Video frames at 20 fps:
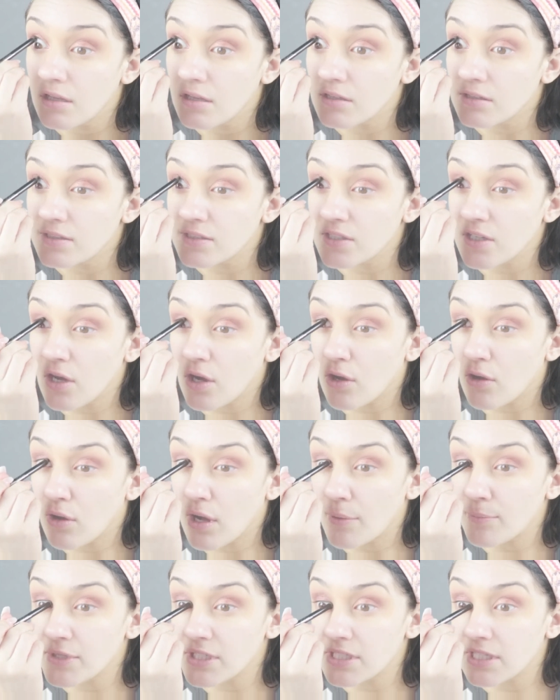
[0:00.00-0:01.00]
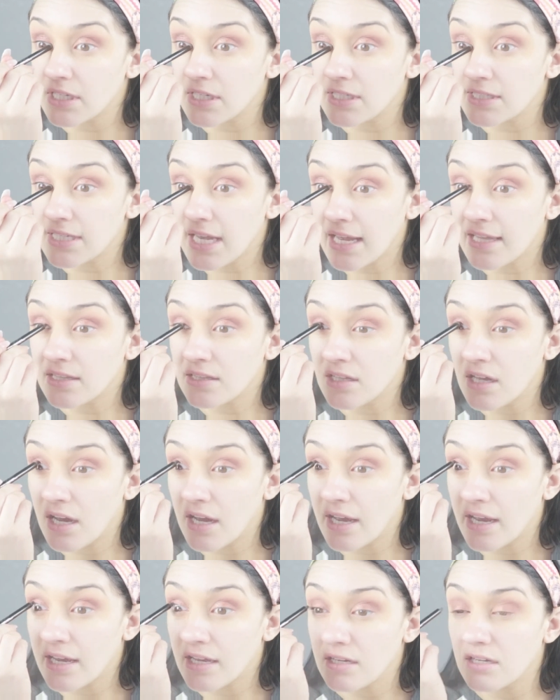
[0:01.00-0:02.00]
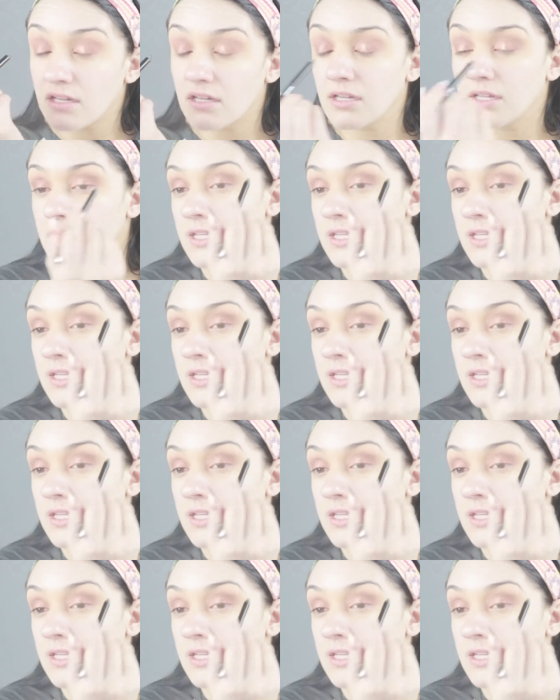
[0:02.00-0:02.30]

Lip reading: And so I'm just gonna tighten line